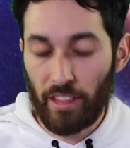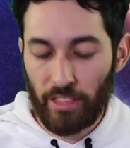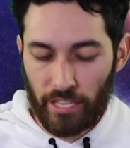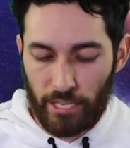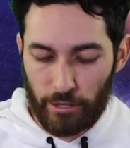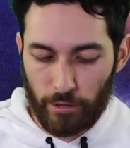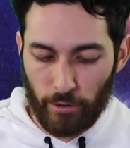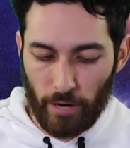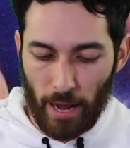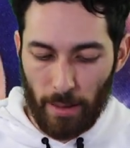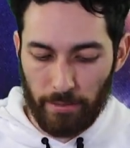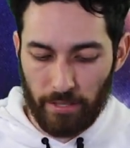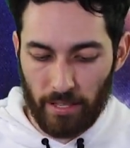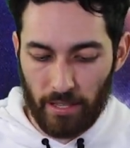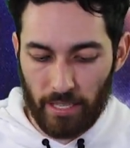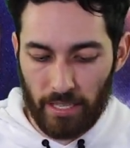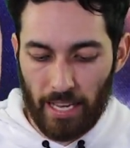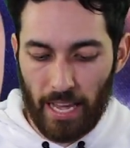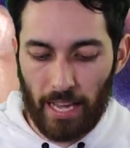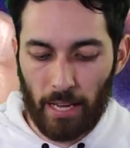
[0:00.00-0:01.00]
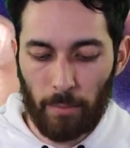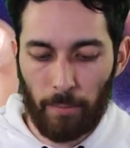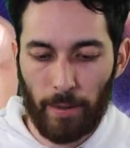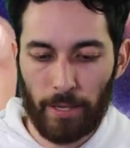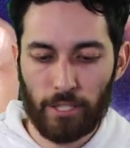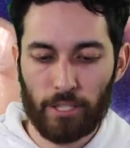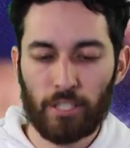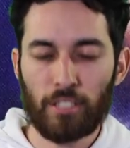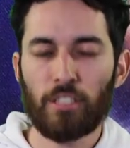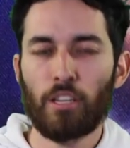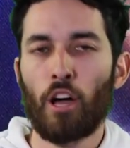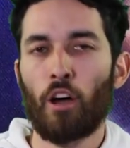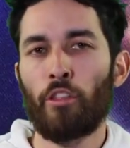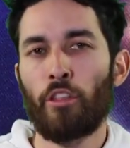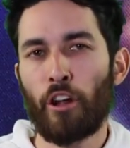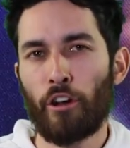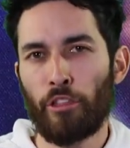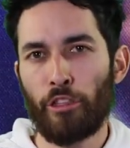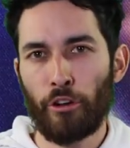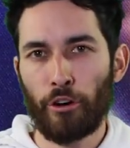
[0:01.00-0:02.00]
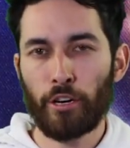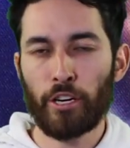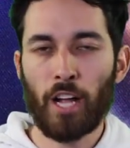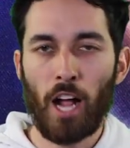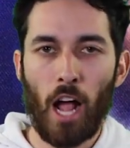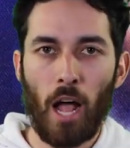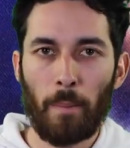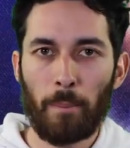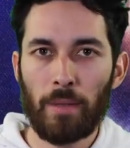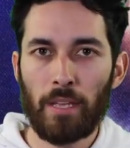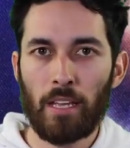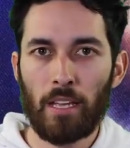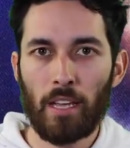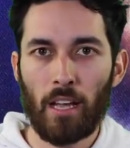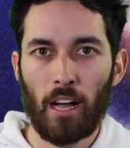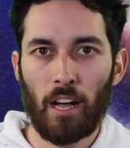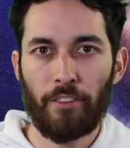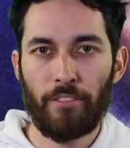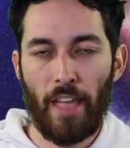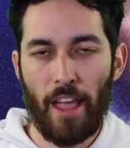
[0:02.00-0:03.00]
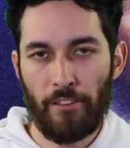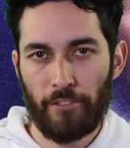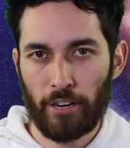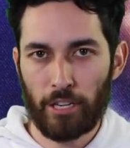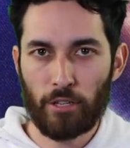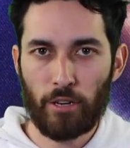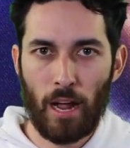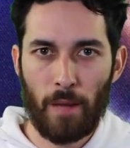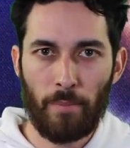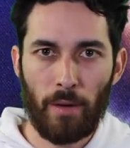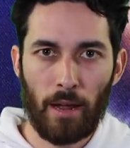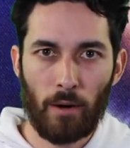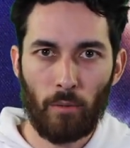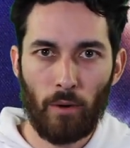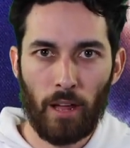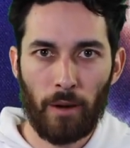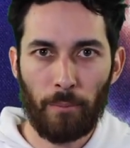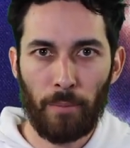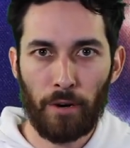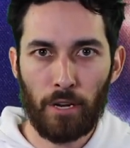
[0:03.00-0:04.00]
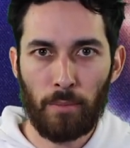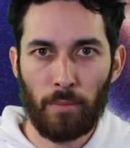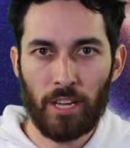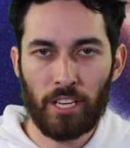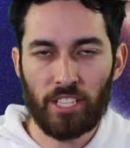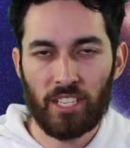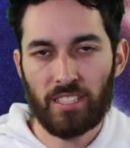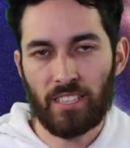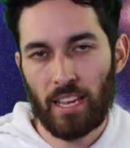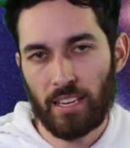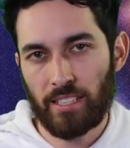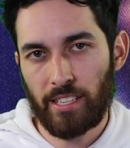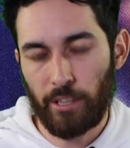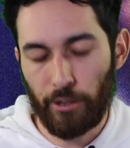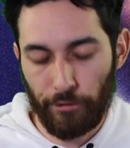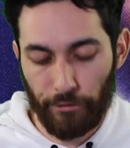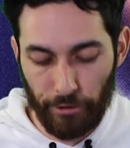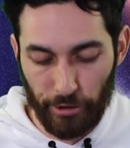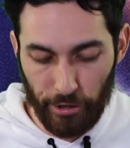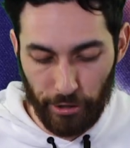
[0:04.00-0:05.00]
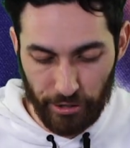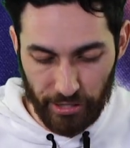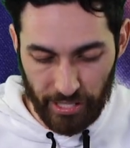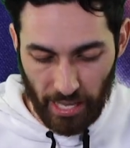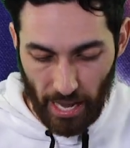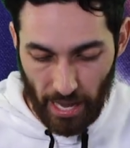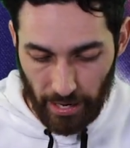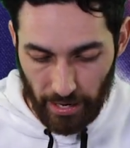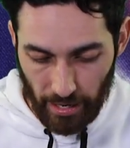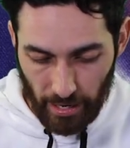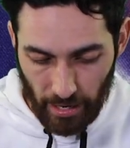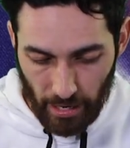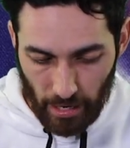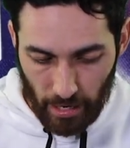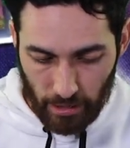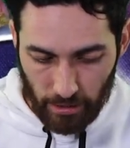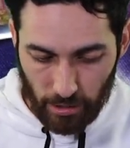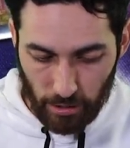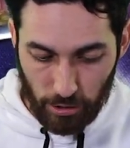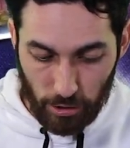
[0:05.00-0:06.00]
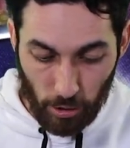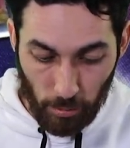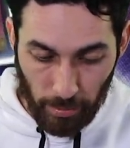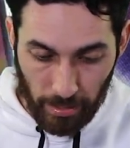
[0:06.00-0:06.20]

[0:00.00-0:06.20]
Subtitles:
of these traps in the deck, but just know their 3rd copy of every trap I run pretty much is ideal for your side. So 2